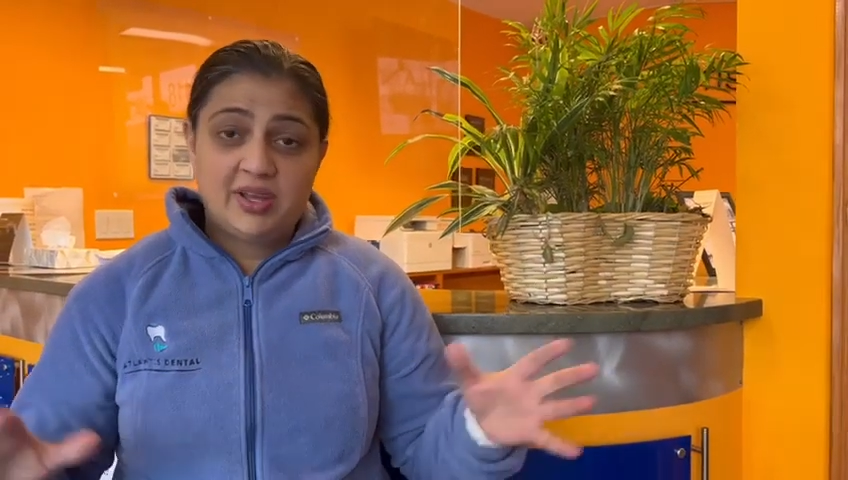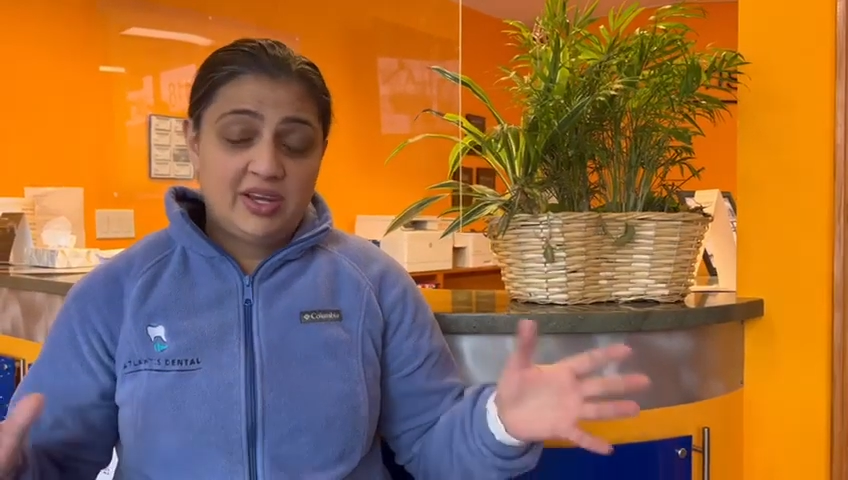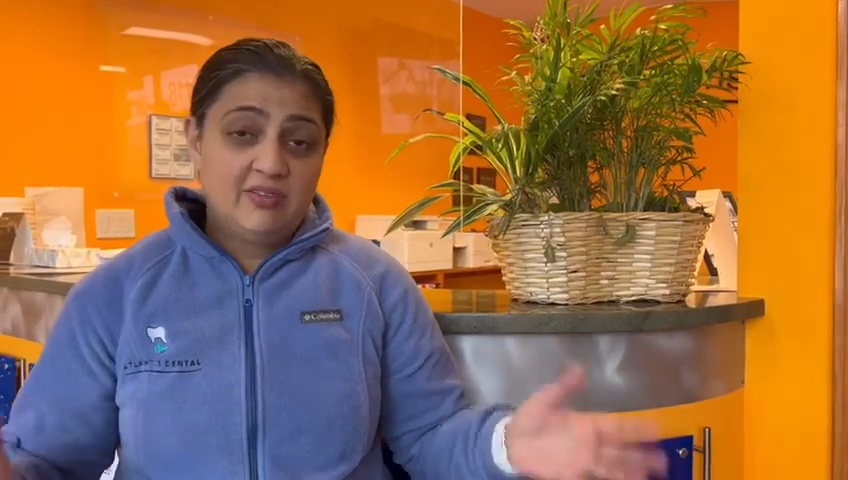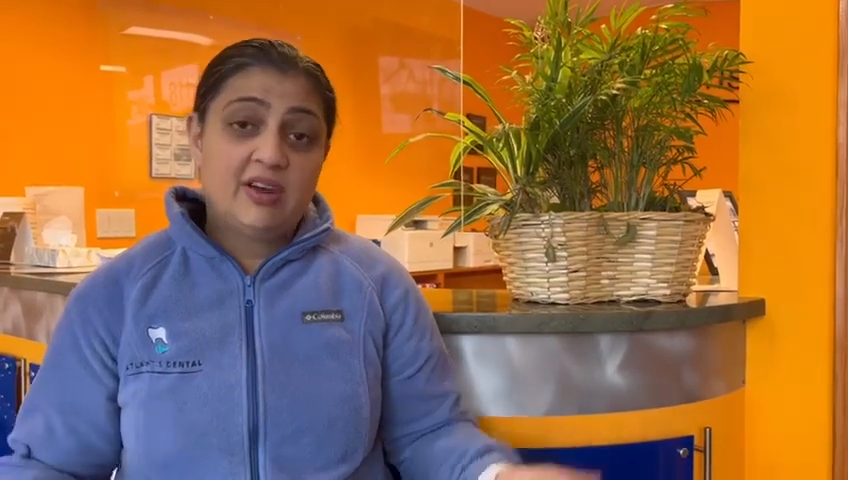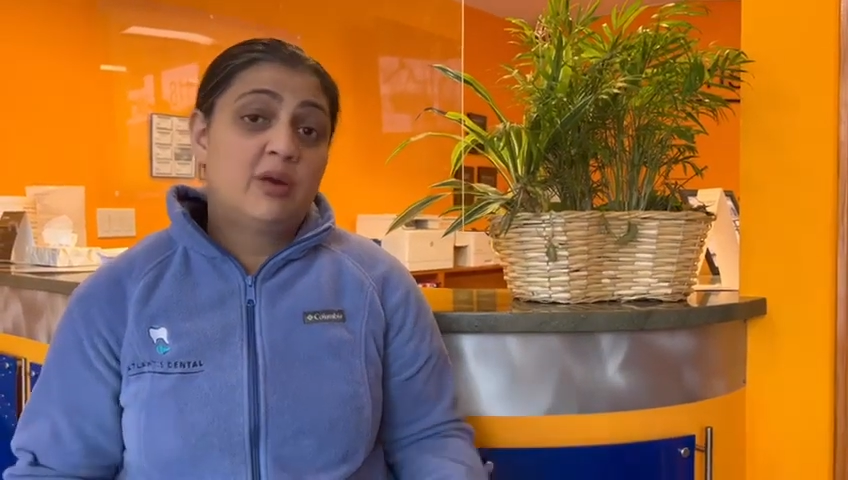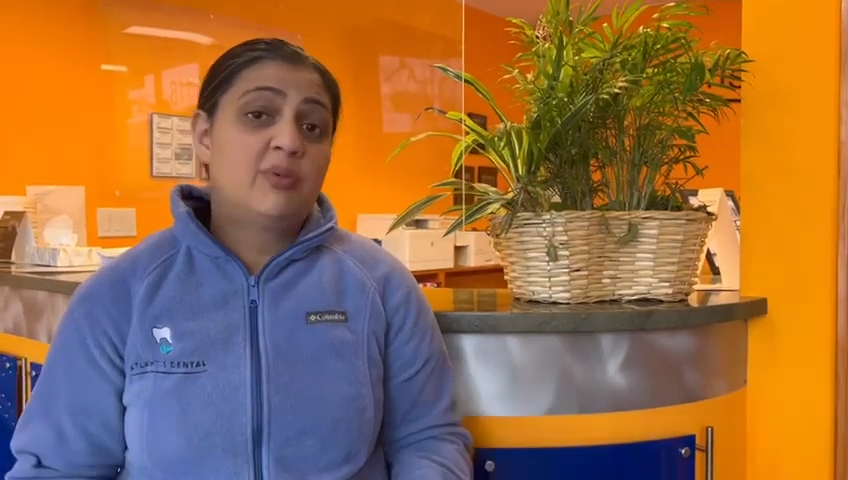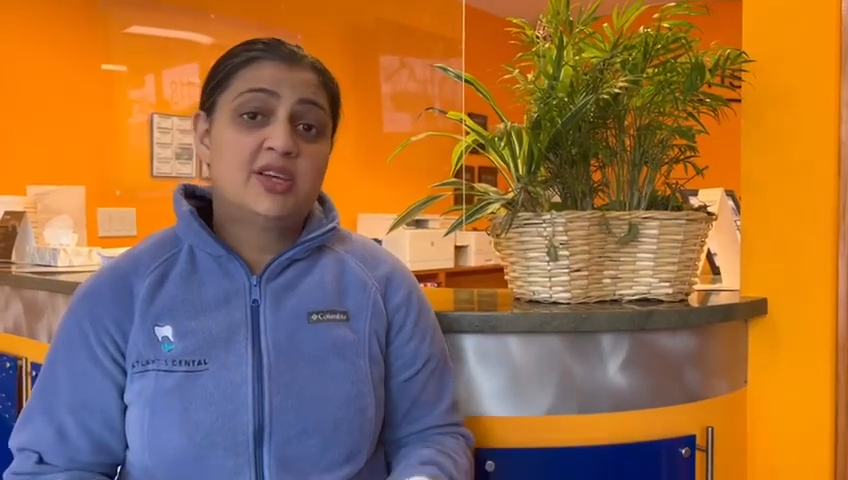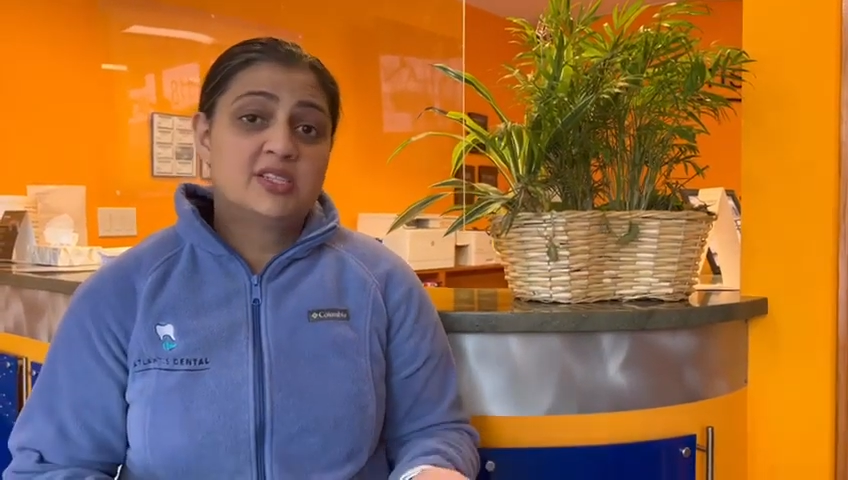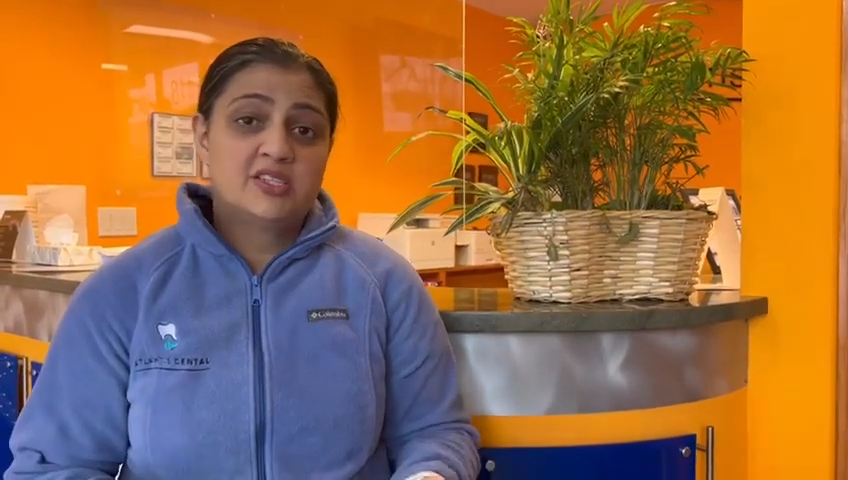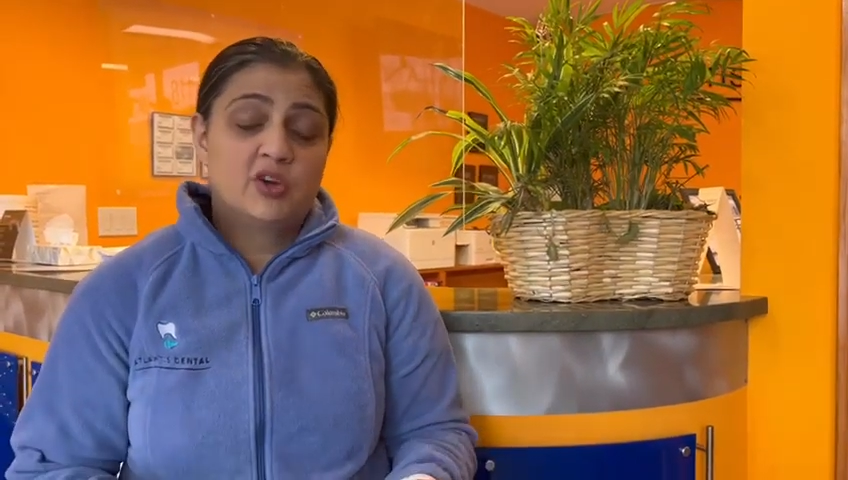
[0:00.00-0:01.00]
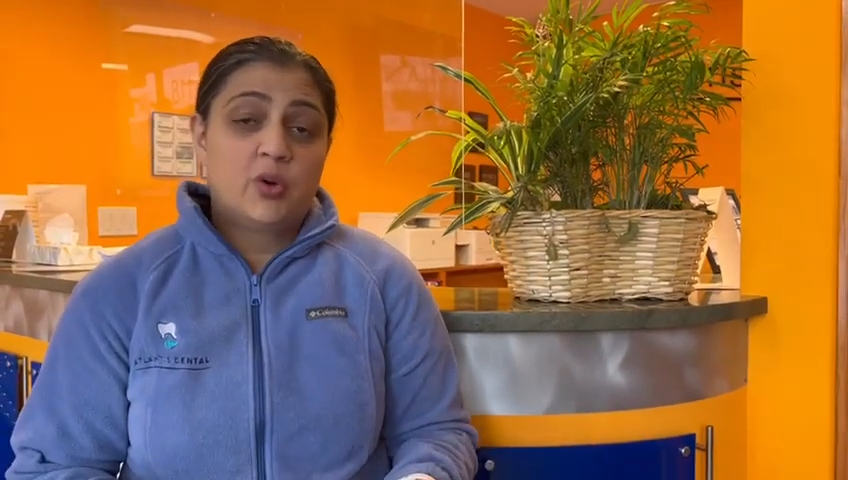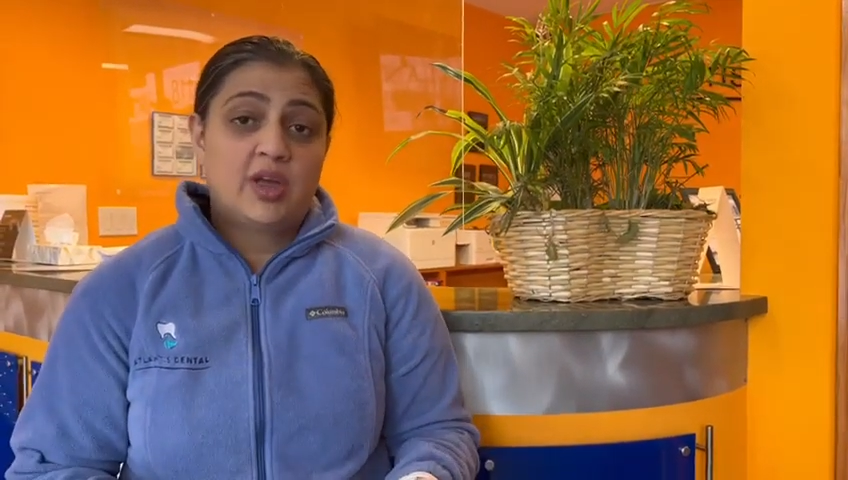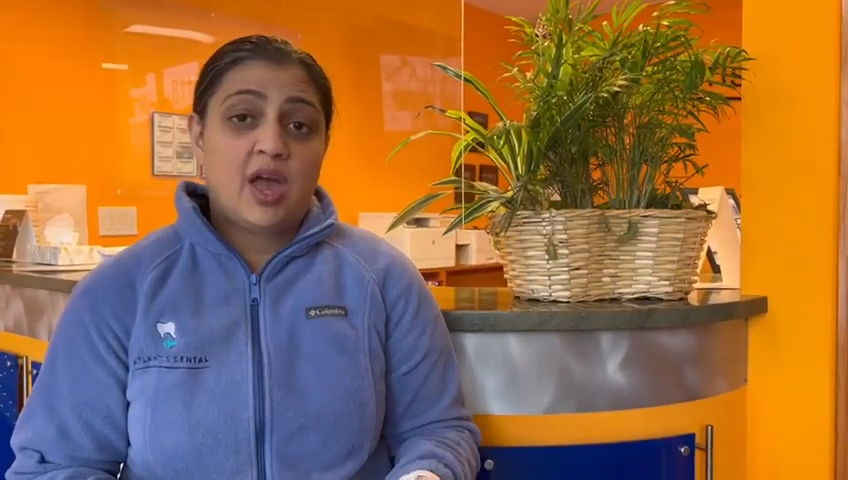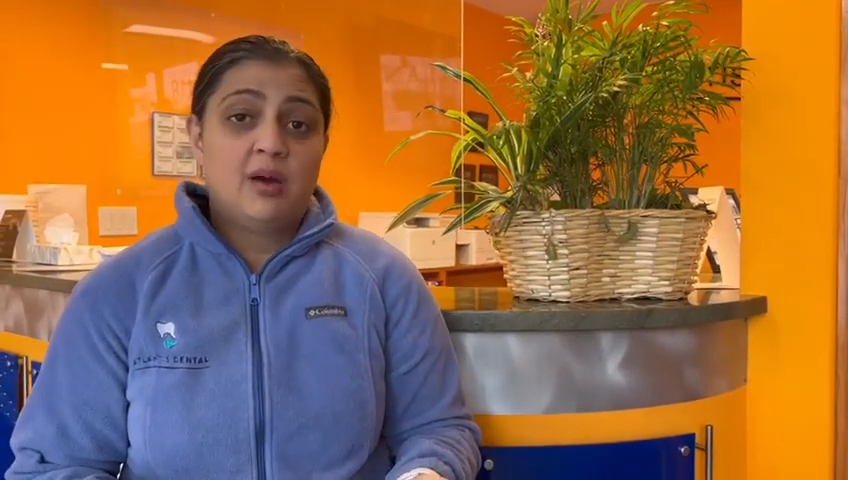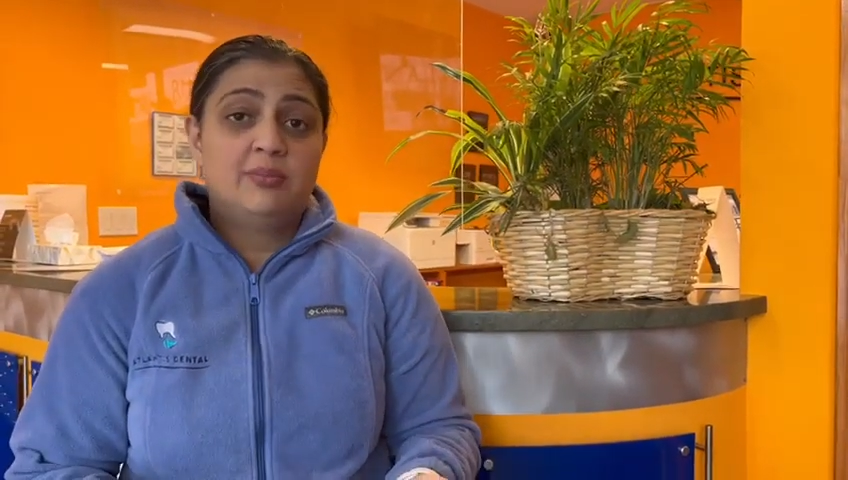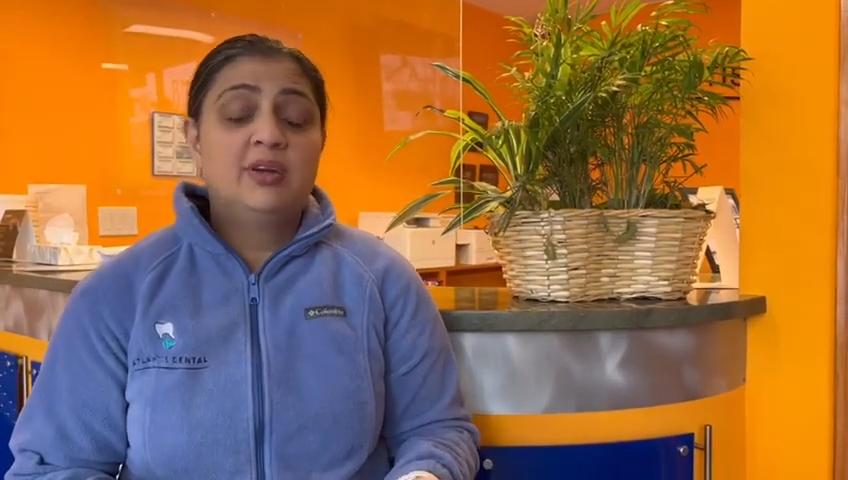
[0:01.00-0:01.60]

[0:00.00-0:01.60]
and even our prices are going up.